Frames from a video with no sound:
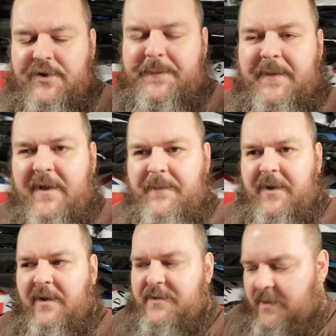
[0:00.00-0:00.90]
A super thin
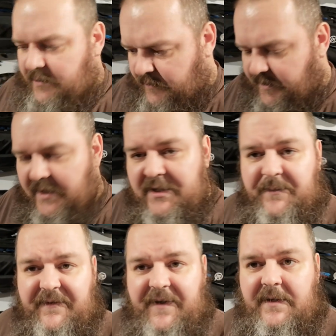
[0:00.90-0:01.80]
pair of socks goes next
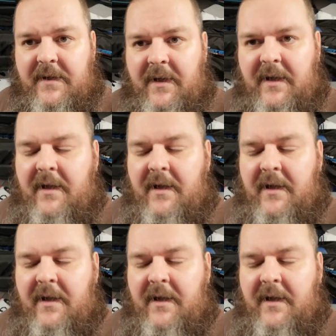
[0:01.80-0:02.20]
to my feet,